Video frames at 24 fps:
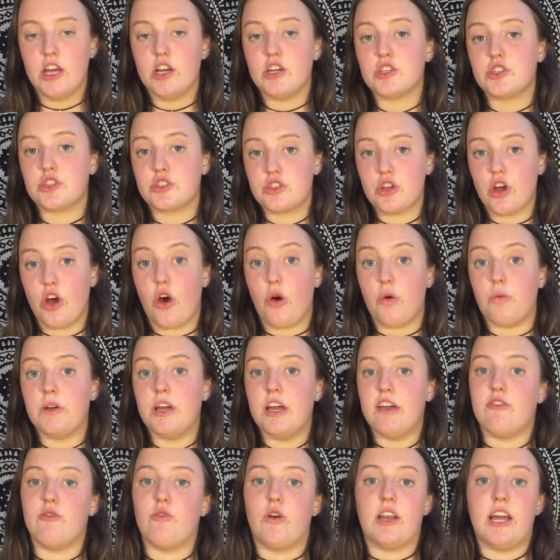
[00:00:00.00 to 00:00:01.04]
So
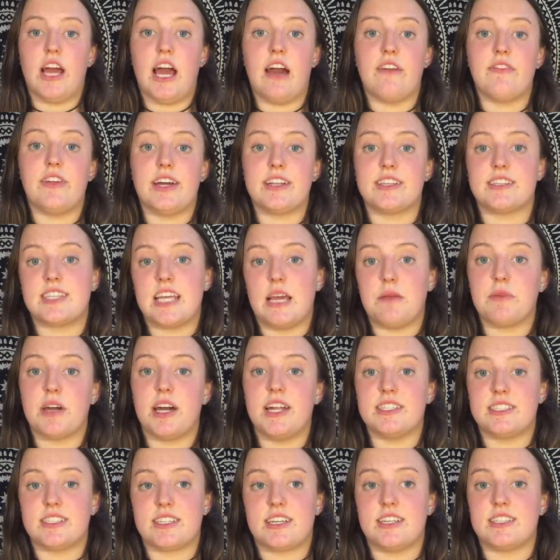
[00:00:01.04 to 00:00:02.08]
if you want to have that same
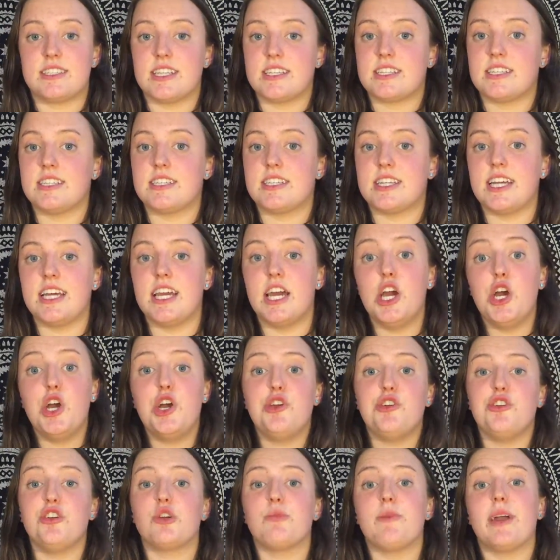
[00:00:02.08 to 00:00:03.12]
kind of consistency,
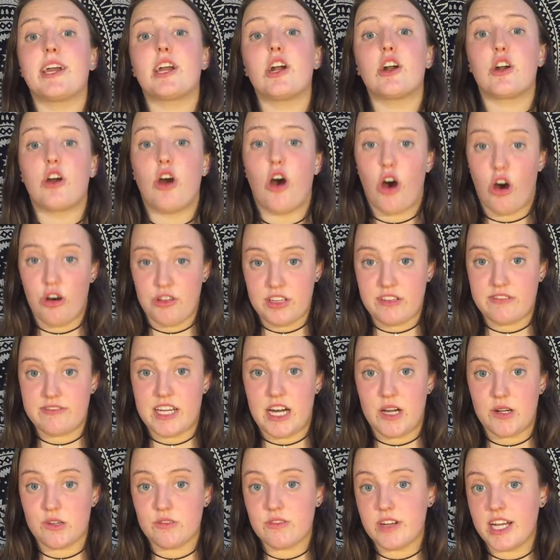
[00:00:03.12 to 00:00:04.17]
you can make
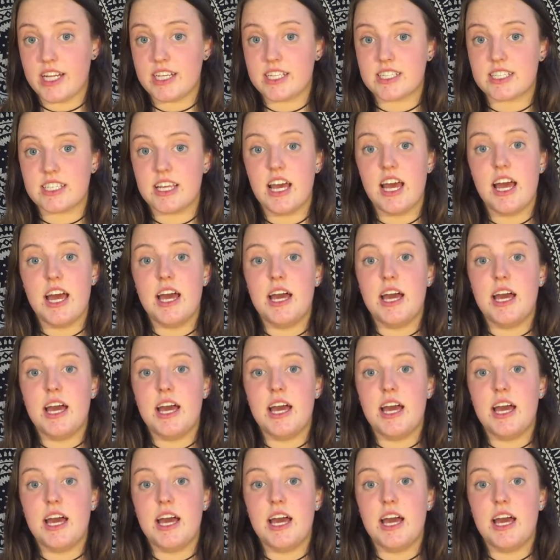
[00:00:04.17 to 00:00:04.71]
cauliflower rice.